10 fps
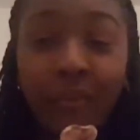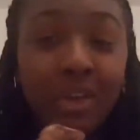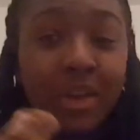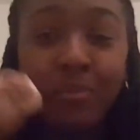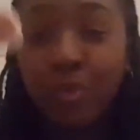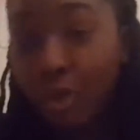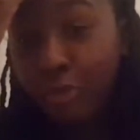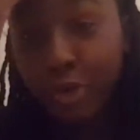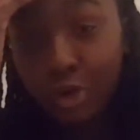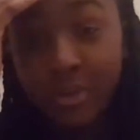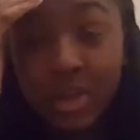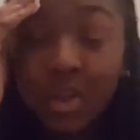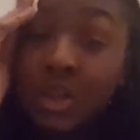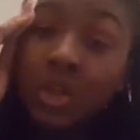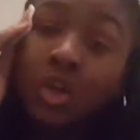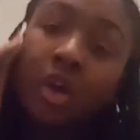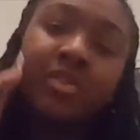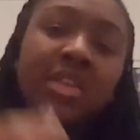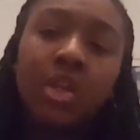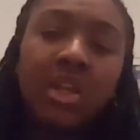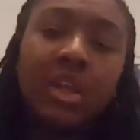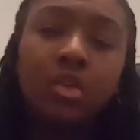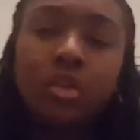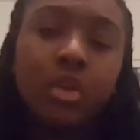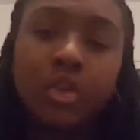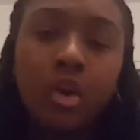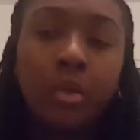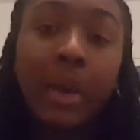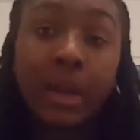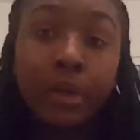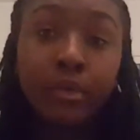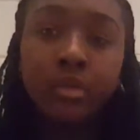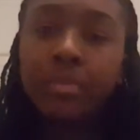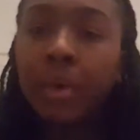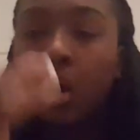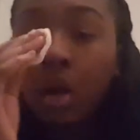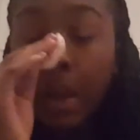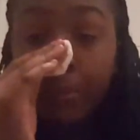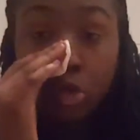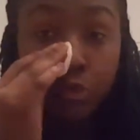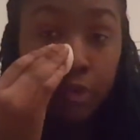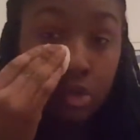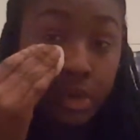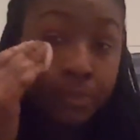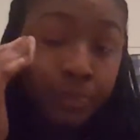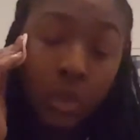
really not fond of it. Obviously, you need to because you got to wear clothes, but I'm not too fond of it.